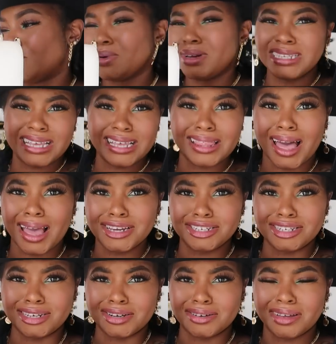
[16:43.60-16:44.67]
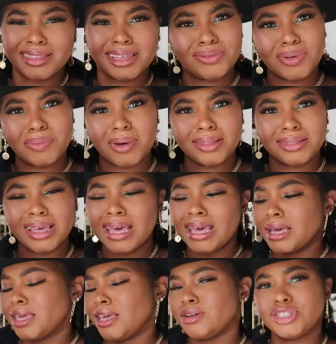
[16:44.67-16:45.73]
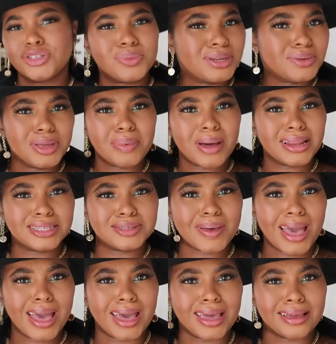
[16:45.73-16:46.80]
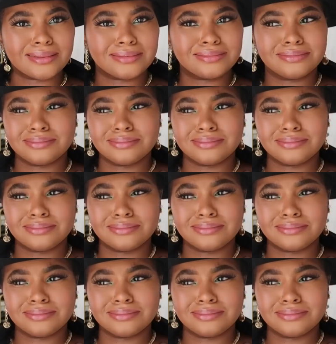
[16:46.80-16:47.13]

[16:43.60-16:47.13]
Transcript: I want to say last year. I think we bought, Kyosha, when did we buy this bag?